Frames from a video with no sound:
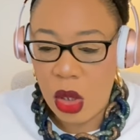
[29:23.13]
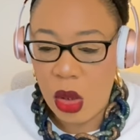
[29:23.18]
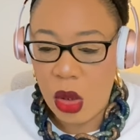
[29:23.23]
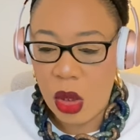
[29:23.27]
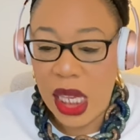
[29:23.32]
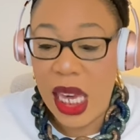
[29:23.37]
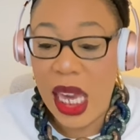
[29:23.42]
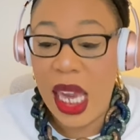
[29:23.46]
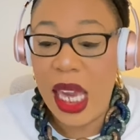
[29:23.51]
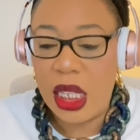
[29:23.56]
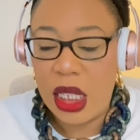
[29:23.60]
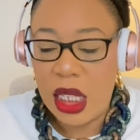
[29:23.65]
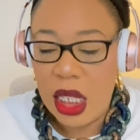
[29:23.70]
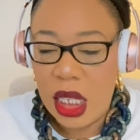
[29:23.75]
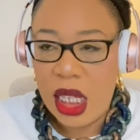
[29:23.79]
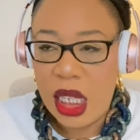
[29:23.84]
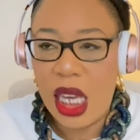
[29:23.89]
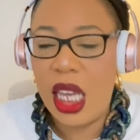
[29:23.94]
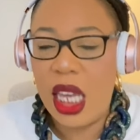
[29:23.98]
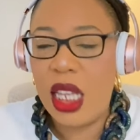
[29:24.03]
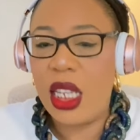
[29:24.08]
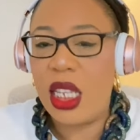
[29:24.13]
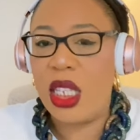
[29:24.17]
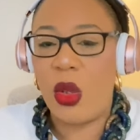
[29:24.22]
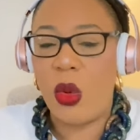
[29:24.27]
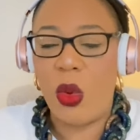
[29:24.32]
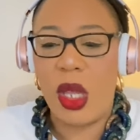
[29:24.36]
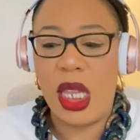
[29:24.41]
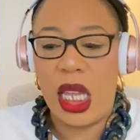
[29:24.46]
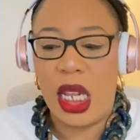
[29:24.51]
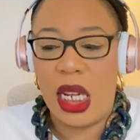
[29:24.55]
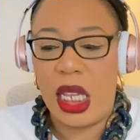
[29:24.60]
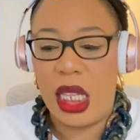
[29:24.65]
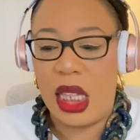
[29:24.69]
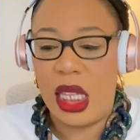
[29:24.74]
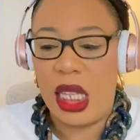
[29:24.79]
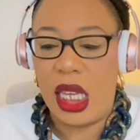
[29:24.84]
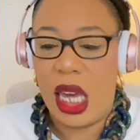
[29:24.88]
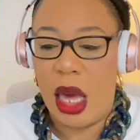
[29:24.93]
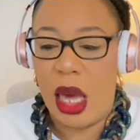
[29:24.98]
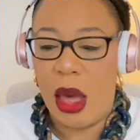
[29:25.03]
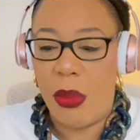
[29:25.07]
Kane. Kane is the one that the
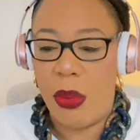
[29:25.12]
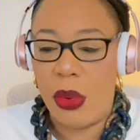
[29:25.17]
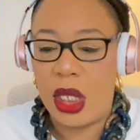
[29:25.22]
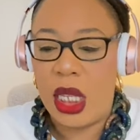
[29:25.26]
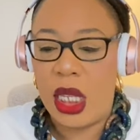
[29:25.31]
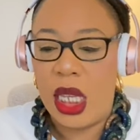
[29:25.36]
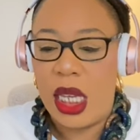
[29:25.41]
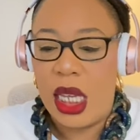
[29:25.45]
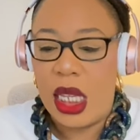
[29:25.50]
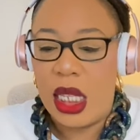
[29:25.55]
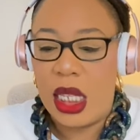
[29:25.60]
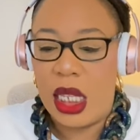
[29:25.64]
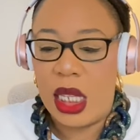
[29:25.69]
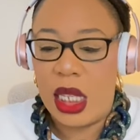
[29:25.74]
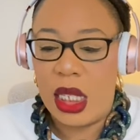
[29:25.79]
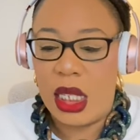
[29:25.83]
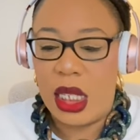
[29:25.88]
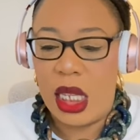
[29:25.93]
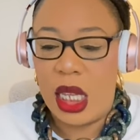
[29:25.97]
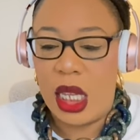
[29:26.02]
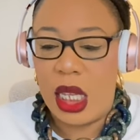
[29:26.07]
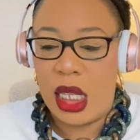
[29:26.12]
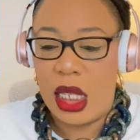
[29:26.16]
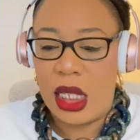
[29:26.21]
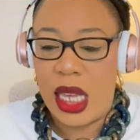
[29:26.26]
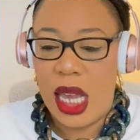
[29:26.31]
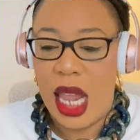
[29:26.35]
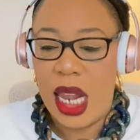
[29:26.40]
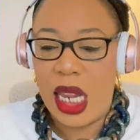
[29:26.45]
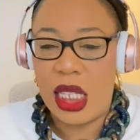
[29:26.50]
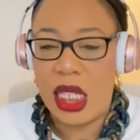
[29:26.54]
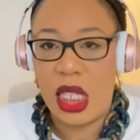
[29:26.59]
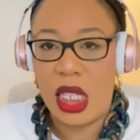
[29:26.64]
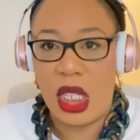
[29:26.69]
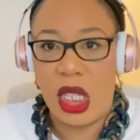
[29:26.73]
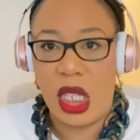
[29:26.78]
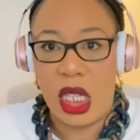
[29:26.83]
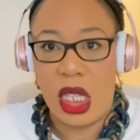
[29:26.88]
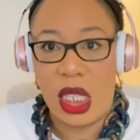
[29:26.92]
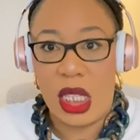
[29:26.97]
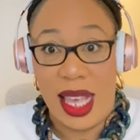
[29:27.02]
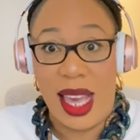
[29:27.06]
thing happened. Dallas is
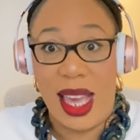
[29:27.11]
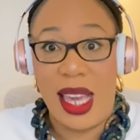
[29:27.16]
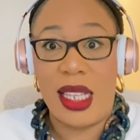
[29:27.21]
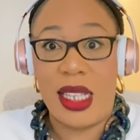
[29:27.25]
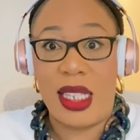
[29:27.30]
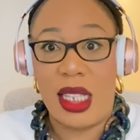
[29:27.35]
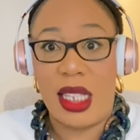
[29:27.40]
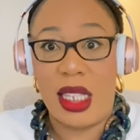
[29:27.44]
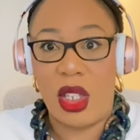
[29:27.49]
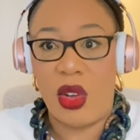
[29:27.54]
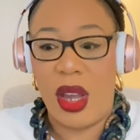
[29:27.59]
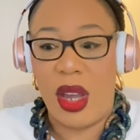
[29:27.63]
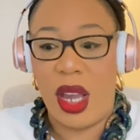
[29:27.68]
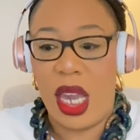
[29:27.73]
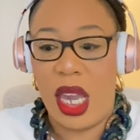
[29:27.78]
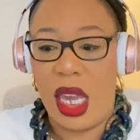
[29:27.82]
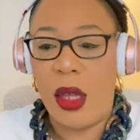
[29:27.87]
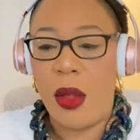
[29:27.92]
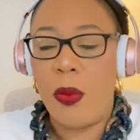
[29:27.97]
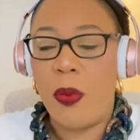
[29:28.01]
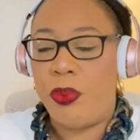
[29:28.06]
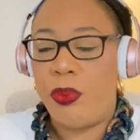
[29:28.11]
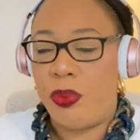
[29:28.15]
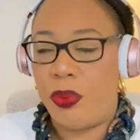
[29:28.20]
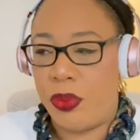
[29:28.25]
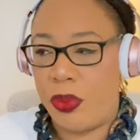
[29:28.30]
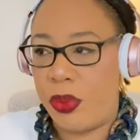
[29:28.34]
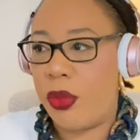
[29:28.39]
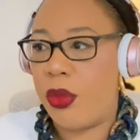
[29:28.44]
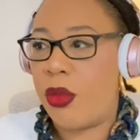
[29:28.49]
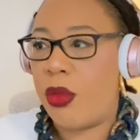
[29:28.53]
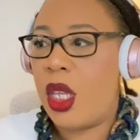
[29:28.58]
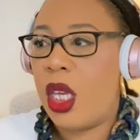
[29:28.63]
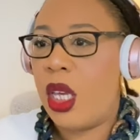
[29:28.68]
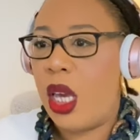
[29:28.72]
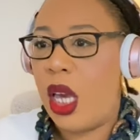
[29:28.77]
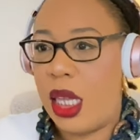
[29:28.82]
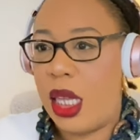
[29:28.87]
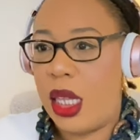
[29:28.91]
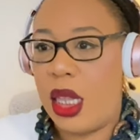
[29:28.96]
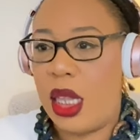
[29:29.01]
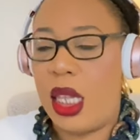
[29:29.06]
the scientist, right?
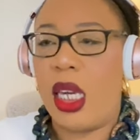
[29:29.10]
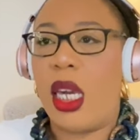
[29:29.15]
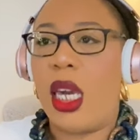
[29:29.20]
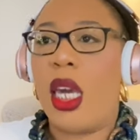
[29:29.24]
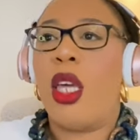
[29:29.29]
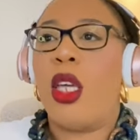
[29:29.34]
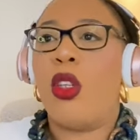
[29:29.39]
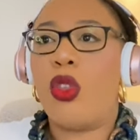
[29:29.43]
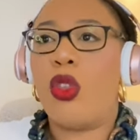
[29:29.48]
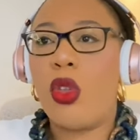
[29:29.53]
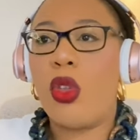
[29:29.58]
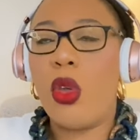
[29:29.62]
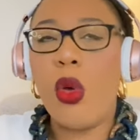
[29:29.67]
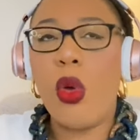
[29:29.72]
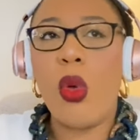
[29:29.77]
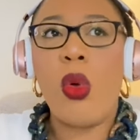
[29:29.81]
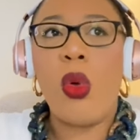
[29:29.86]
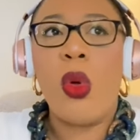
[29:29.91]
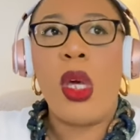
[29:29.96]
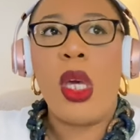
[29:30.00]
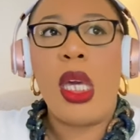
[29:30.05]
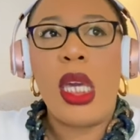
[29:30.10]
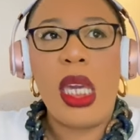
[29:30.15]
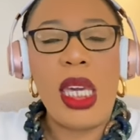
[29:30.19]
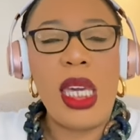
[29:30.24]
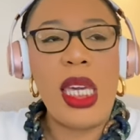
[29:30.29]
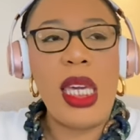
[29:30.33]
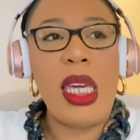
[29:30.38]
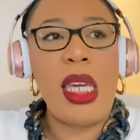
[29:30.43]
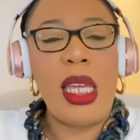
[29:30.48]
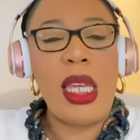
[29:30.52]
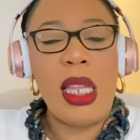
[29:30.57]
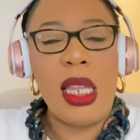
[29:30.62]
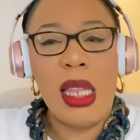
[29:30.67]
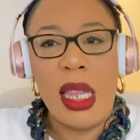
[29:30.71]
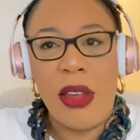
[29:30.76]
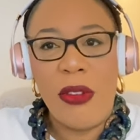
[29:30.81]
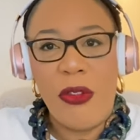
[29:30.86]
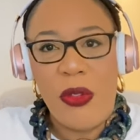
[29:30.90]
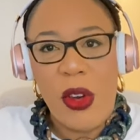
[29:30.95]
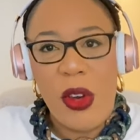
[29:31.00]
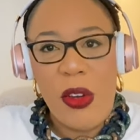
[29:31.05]
I think. So
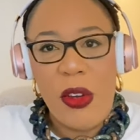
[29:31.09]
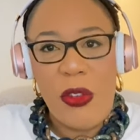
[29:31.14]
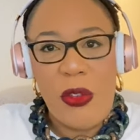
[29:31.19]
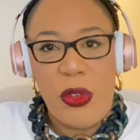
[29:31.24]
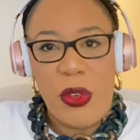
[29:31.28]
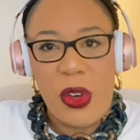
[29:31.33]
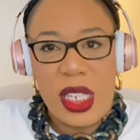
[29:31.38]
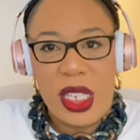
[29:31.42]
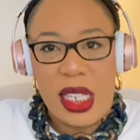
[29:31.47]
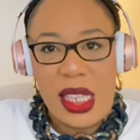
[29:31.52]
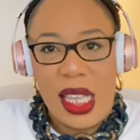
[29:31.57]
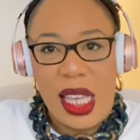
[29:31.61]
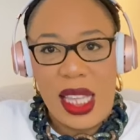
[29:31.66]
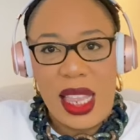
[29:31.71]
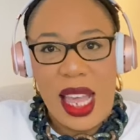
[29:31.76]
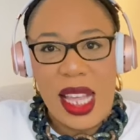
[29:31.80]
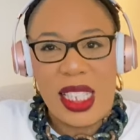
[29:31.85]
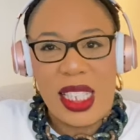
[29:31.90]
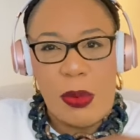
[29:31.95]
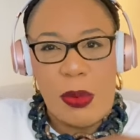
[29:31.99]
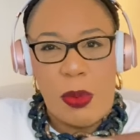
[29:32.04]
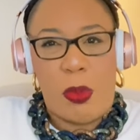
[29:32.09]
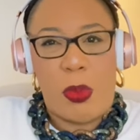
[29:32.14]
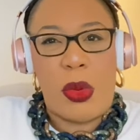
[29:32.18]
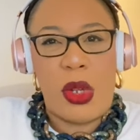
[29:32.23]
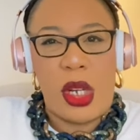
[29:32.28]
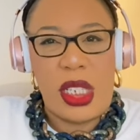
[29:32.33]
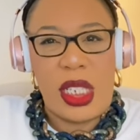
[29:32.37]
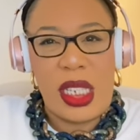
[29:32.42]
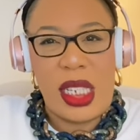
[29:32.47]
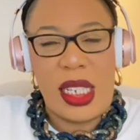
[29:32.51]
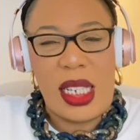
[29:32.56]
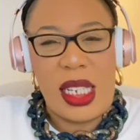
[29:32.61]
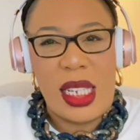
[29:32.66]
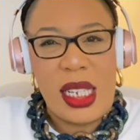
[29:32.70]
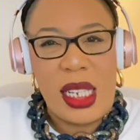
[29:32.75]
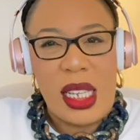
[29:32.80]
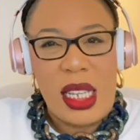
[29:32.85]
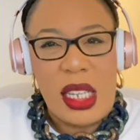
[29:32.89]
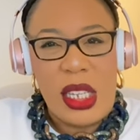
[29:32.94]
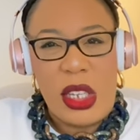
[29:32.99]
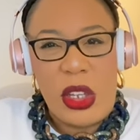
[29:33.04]
the first thing that splurted,
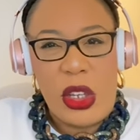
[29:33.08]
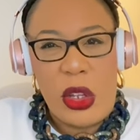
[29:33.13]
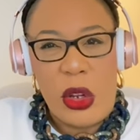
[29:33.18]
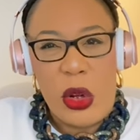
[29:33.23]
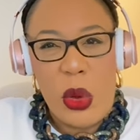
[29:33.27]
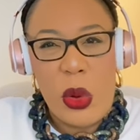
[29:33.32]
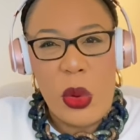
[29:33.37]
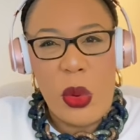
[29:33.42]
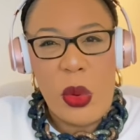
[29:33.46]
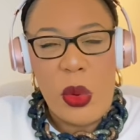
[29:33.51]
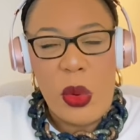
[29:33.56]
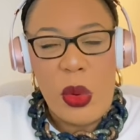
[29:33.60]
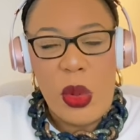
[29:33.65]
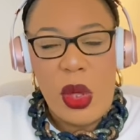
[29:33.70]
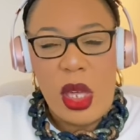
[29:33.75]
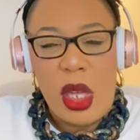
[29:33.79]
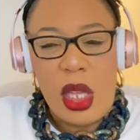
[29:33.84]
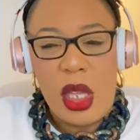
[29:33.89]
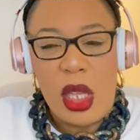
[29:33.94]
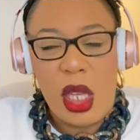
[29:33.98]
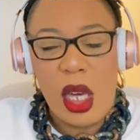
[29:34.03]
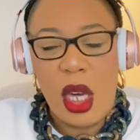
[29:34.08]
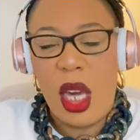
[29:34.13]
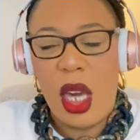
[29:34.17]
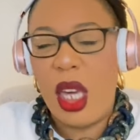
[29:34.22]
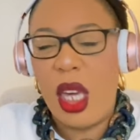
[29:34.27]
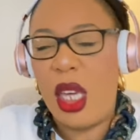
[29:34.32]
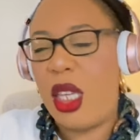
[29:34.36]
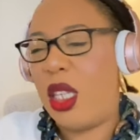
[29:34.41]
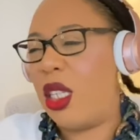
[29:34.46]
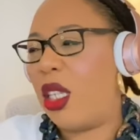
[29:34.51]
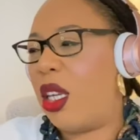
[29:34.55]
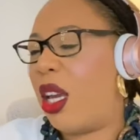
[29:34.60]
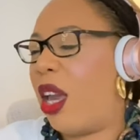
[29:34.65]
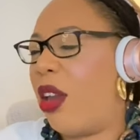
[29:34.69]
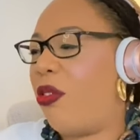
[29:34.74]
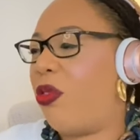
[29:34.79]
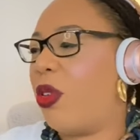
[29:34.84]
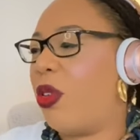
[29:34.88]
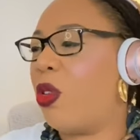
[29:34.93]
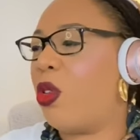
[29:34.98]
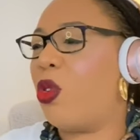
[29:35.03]
you know. Hey, I
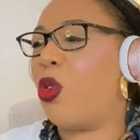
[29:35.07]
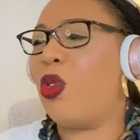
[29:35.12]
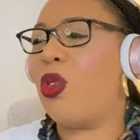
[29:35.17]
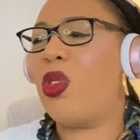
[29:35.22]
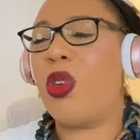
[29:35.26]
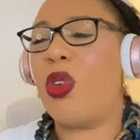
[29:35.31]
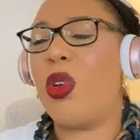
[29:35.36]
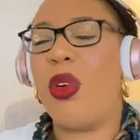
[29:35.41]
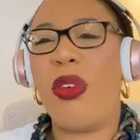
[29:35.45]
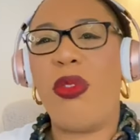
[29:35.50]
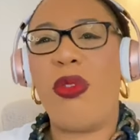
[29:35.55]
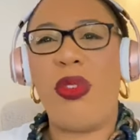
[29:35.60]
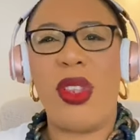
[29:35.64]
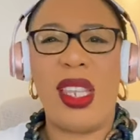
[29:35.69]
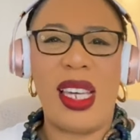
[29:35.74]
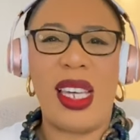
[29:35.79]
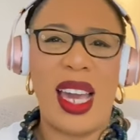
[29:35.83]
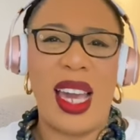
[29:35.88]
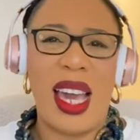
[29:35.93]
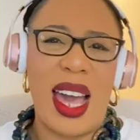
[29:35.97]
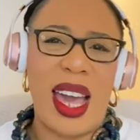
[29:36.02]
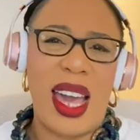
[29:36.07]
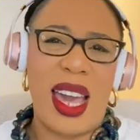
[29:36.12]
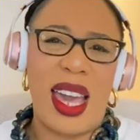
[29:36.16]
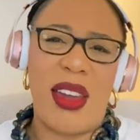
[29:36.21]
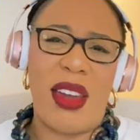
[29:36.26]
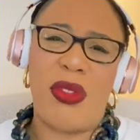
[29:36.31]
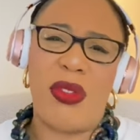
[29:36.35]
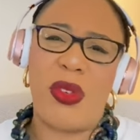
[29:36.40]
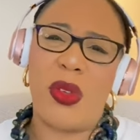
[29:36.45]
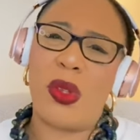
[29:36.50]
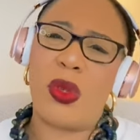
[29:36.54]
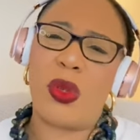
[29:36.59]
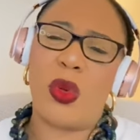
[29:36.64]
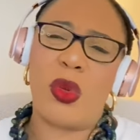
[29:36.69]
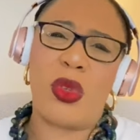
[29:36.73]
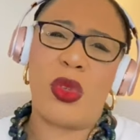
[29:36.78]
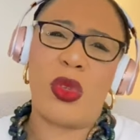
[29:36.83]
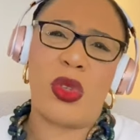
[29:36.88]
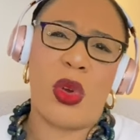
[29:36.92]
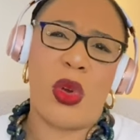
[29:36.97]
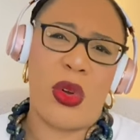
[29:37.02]
feel so sorry for the guy. I feel so
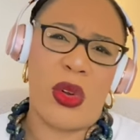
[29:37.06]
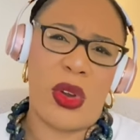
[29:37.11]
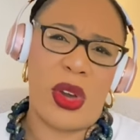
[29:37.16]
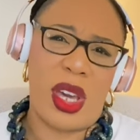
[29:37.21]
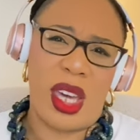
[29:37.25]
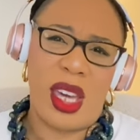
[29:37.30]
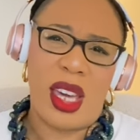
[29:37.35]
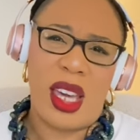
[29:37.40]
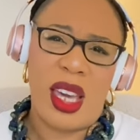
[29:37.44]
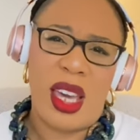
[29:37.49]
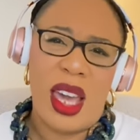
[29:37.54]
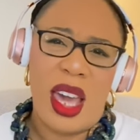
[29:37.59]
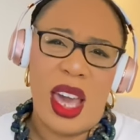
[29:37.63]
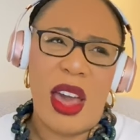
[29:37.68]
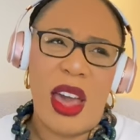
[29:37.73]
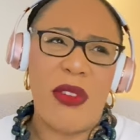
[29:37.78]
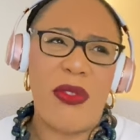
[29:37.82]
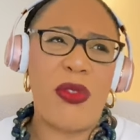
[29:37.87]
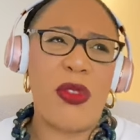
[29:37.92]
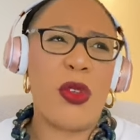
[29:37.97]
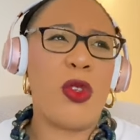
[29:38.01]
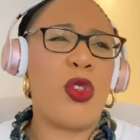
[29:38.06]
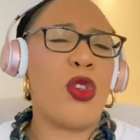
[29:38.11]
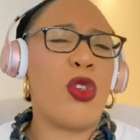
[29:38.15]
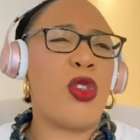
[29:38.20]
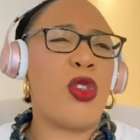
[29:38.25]
sorry. I feel